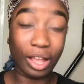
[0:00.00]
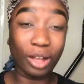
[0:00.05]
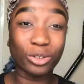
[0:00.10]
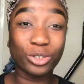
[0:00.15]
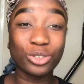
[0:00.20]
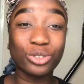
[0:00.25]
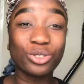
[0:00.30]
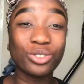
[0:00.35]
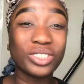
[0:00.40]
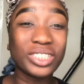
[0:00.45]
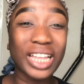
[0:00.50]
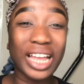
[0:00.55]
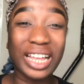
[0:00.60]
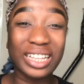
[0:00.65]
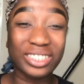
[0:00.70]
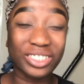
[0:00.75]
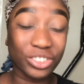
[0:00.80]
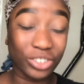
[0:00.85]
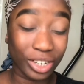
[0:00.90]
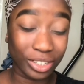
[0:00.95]
I'll just use that
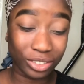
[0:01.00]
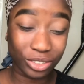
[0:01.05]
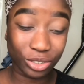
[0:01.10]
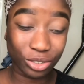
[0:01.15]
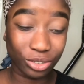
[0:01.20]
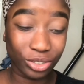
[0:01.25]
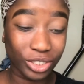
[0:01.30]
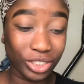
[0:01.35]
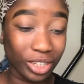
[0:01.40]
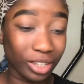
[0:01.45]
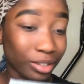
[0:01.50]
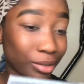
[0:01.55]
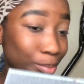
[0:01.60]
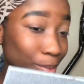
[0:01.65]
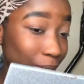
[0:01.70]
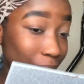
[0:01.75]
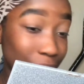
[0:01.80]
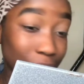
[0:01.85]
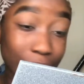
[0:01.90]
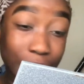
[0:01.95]
as a transition shade
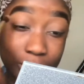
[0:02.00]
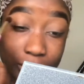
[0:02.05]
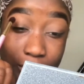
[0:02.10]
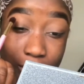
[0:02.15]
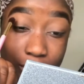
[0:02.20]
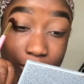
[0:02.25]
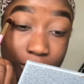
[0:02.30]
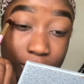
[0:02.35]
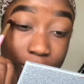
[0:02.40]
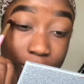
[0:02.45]
basically.